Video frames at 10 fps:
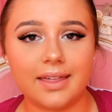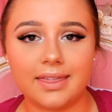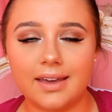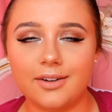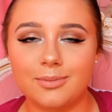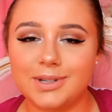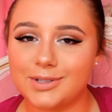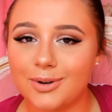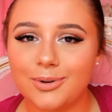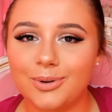I think it would be
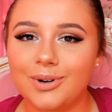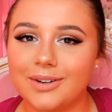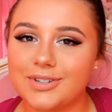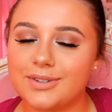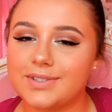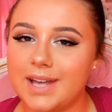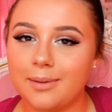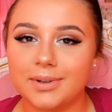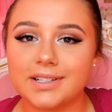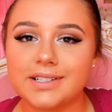so cool if she was
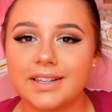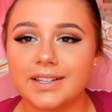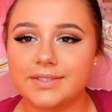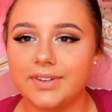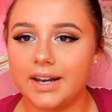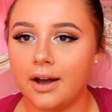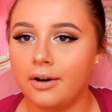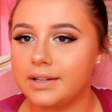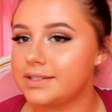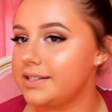able to see this
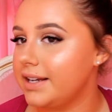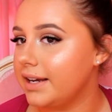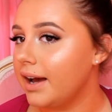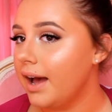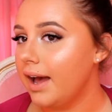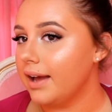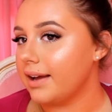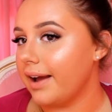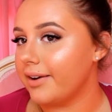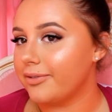video and see
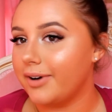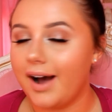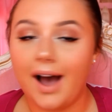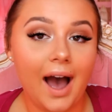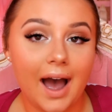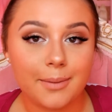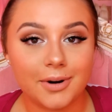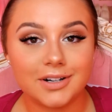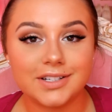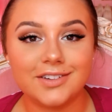kind of what I
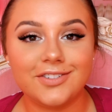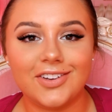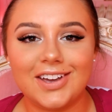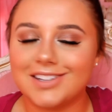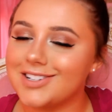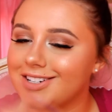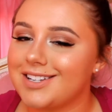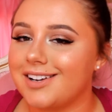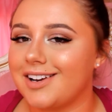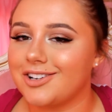personally feel like is her
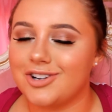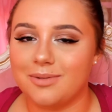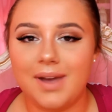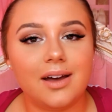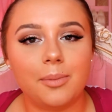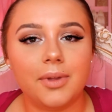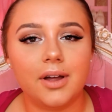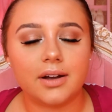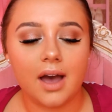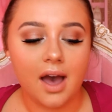signature makeup
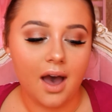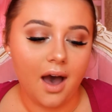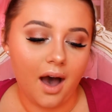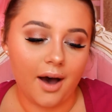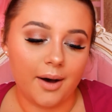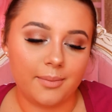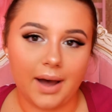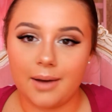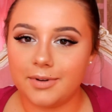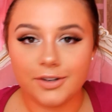look.
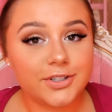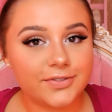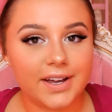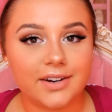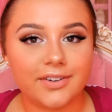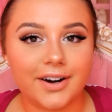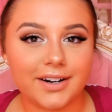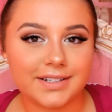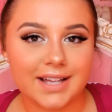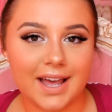I'm a huge fan of
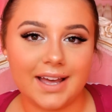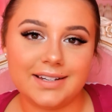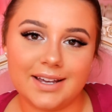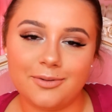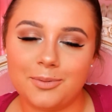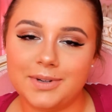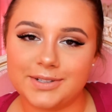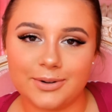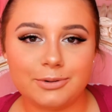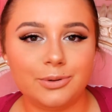hers, and it would be
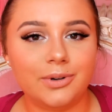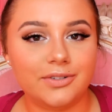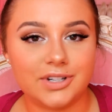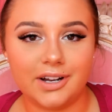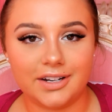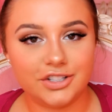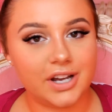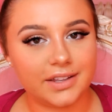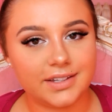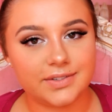so cool if she got to
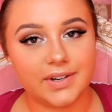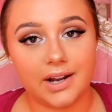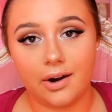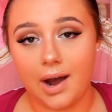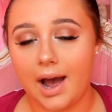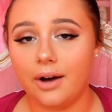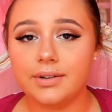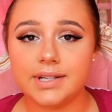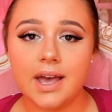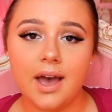check this video
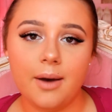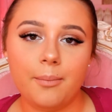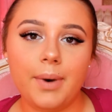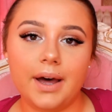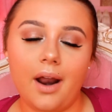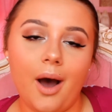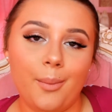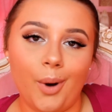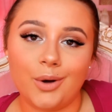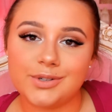out. But
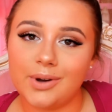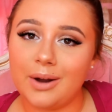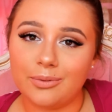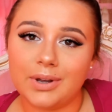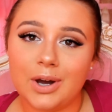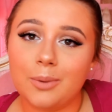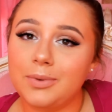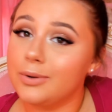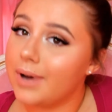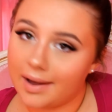also I really hope
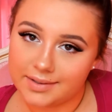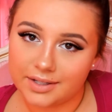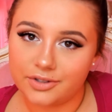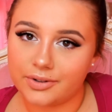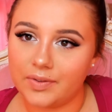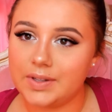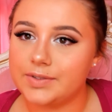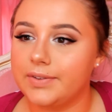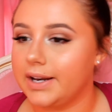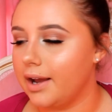you guys enjoyed this
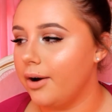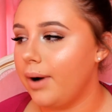video.